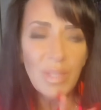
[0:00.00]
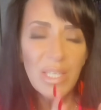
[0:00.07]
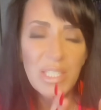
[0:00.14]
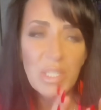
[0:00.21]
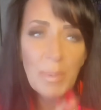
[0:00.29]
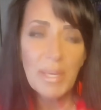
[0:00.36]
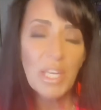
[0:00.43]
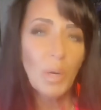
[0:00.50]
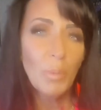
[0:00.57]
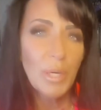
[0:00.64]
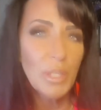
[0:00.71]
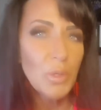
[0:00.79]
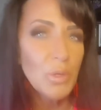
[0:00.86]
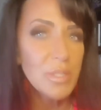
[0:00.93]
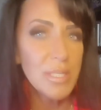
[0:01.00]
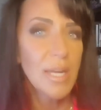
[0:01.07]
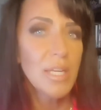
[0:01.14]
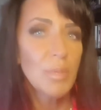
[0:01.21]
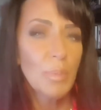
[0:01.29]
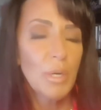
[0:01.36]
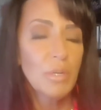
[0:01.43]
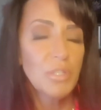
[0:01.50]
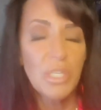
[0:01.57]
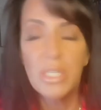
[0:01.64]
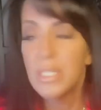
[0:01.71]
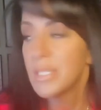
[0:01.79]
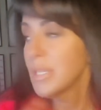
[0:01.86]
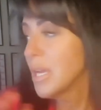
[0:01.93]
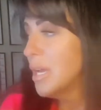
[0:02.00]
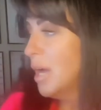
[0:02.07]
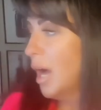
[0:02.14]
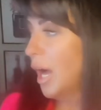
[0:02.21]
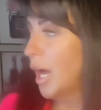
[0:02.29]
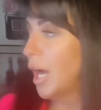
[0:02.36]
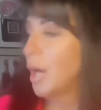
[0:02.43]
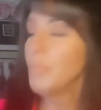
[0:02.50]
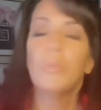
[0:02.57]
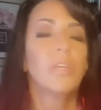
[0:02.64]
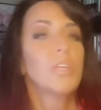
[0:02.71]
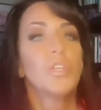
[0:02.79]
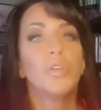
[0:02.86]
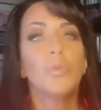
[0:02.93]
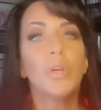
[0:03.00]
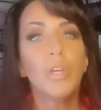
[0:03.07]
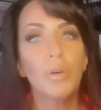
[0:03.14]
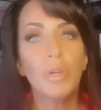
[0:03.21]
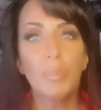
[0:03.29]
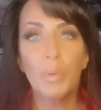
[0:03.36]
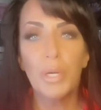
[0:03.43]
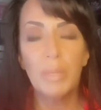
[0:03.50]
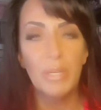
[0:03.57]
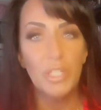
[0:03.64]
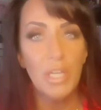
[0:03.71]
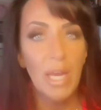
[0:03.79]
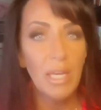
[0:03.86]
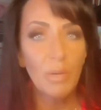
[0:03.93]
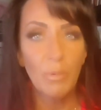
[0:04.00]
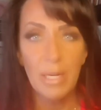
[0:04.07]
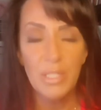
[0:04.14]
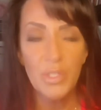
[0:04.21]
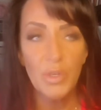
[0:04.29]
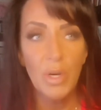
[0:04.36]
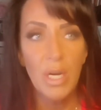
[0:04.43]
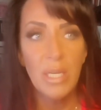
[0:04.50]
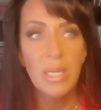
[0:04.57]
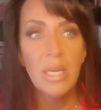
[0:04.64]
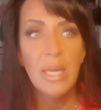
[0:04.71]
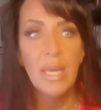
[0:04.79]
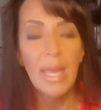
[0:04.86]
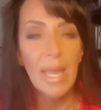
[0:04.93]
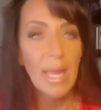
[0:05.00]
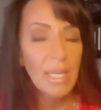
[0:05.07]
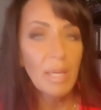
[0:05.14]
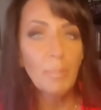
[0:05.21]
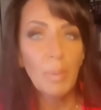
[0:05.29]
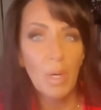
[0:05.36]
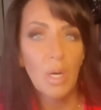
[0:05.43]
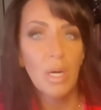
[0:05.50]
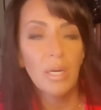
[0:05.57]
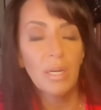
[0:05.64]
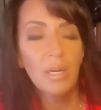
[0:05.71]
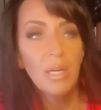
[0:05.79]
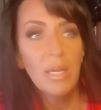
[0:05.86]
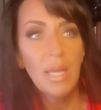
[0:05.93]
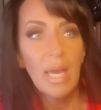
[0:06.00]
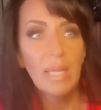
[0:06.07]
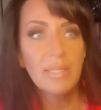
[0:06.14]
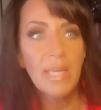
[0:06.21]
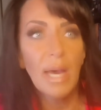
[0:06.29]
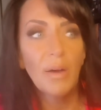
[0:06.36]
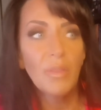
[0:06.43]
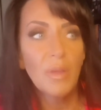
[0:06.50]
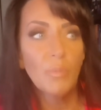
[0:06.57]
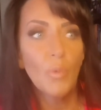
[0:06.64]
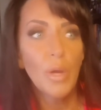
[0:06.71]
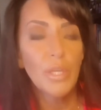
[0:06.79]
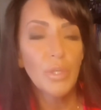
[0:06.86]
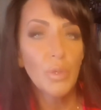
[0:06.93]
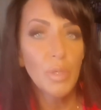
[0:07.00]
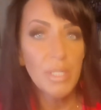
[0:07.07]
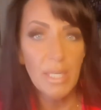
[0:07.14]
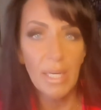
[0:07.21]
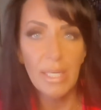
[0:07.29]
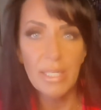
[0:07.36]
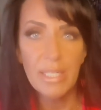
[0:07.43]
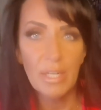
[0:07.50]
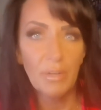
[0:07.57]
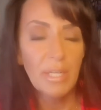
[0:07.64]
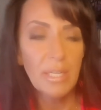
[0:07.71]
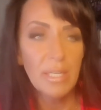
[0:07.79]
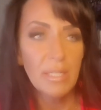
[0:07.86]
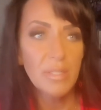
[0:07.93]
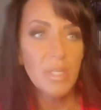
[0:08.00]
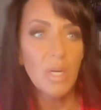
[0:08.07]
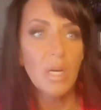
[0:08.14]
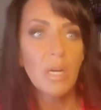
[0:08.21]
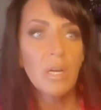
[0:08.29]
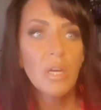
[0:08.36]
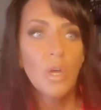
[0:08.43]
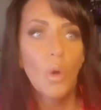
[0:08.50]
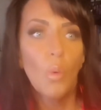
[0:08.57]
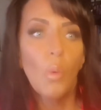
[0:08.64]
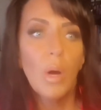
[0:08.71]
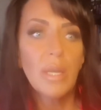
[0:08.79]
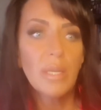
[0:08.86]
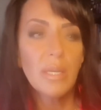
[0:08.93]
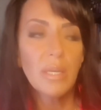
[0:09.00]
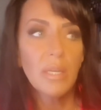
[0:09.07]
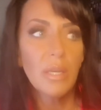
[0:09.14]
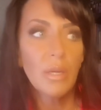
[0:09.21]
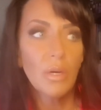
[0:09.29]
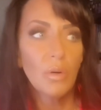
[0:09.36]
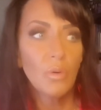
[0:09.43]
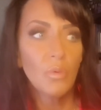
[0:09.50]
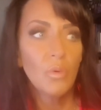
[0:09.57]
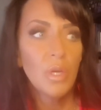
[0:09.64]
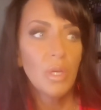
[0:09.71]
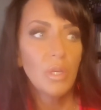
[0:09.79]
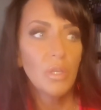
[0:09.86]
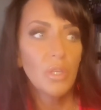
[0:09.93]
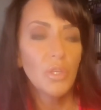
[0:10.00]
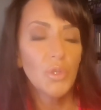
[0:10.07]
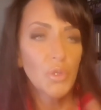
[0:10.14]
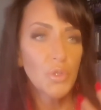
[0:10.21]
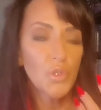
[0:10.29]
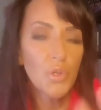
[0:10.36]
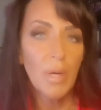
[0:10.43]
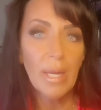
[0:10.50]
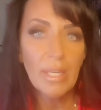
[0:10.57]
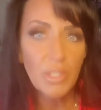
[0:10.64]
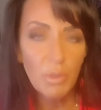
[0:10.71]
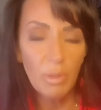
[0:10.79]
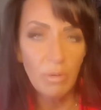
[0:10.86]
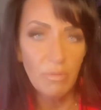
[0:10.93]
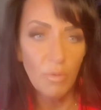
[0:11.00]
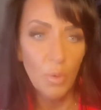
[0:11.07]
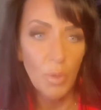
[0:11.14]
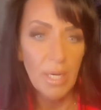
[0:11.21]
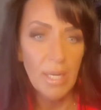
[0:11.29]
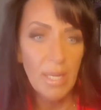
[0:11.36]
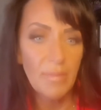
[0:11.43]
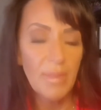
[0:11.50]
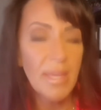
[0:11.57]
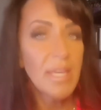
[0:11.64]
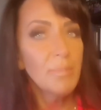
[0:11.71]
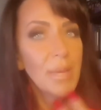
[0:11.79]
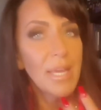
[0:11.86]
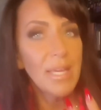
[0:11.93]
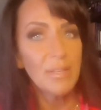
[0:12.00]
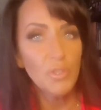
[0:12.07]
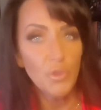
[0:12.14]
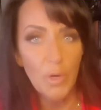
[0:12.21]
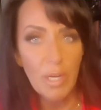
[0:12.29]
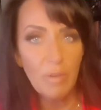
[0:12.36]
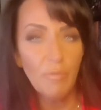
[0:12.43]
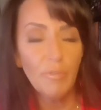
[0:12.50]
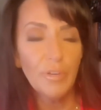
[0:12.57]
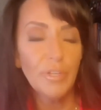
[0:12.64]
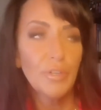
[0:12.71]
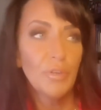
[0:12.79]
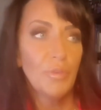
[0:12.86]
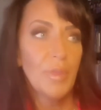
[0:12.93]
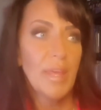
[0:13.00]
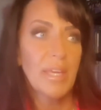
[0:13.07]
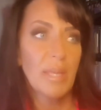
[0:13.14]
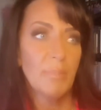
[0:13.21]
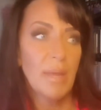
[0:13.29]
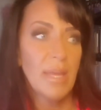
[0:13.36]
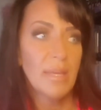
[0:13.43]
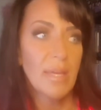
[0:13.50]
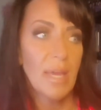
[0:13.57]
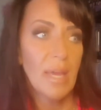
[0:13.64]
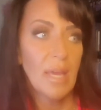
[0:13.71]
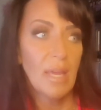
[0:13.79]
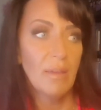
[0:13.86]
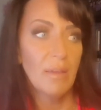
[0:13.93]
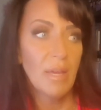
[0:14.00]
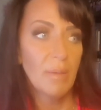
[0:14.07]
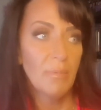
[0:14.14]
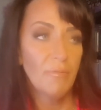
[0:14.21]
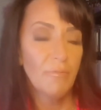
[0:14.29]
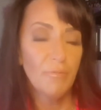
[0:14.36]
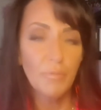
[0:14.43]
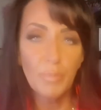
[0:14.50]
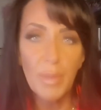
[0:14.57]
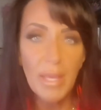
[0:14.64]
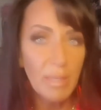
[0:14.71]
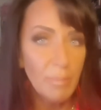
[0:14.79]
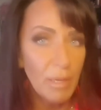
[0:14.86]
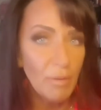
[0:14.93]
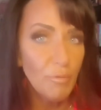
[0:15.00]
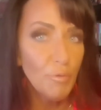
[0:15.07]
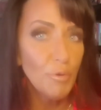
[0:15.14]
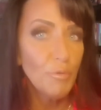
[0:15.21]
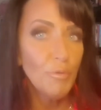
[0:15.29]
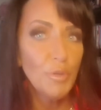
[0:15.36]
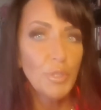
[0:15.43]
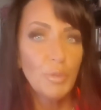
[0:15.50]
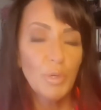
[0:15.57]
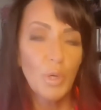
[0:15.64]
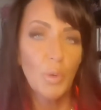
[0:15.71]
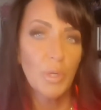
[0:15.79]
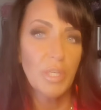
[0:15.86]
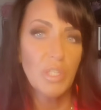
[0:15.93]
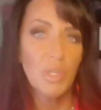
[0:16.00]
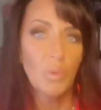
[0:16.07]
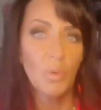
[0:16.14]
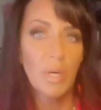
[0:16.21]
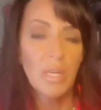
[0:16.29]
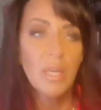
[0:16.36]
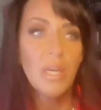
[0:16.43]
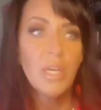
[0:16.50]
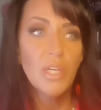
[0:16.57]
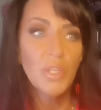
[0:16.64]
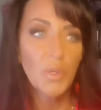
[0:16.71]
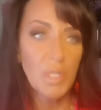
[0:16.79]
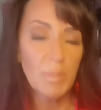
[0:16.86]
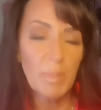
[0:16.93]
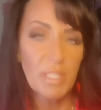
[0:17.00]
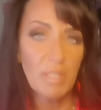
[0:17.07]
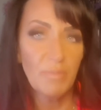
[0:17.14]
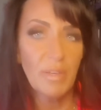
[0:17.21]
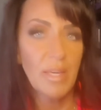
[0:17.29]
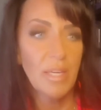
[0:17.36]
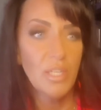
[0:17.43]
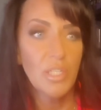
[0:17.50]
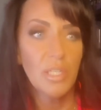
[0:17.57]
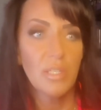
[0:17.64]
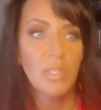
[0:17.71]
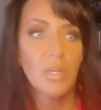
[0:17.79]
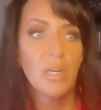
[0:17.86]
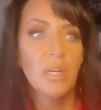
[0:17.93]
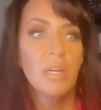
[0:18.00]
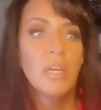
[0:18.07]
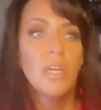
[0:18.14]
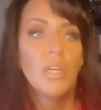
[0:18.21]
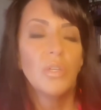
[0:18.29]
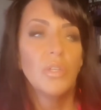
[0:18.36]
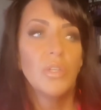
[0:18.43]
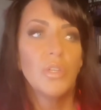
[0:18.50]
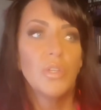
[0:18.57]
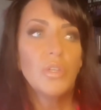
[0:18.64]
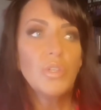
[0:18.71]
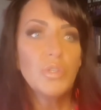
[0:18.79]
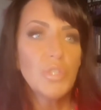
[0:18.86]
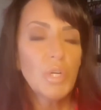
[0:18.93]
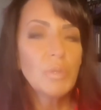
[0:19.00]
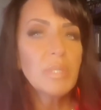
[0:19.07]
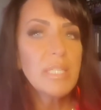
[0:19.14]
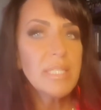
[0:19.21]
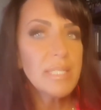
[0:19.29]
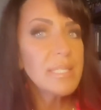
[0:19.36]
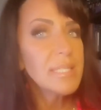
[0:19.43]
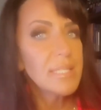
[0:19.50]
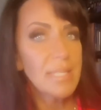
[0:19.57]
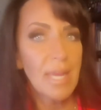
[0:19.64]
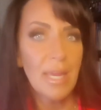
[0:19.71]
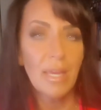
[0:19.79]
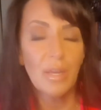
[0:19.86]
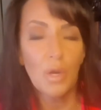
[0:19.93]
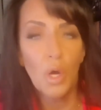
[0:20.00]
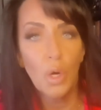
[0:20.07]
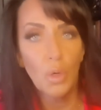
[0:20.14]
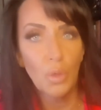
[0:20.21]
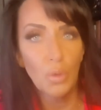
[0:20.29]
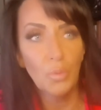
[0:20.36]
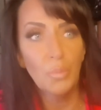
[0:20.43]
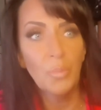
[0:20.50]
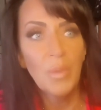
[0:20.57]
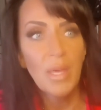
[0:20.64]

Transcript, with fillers: depending on what your diet approach is, you can go to pretty much any restaurant, any bar, and tell them what your dietary needs are, what, you know, you're trying to avoid, and they can make a drink for you. They can make they can make food for you according to what your specifications are. You don't need to stay at home